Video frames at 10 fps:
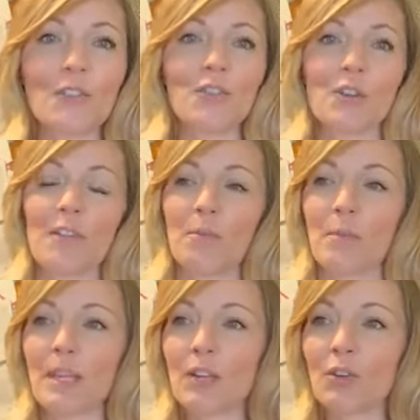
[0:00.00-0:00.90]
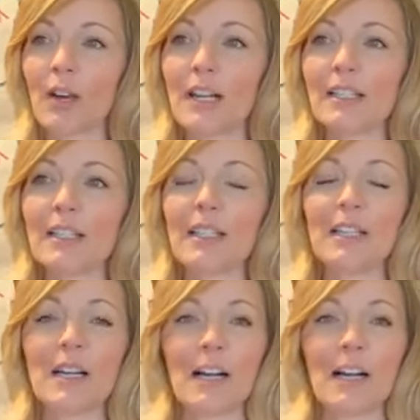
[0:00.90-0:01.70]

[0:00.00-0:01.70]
They're driving me crazy.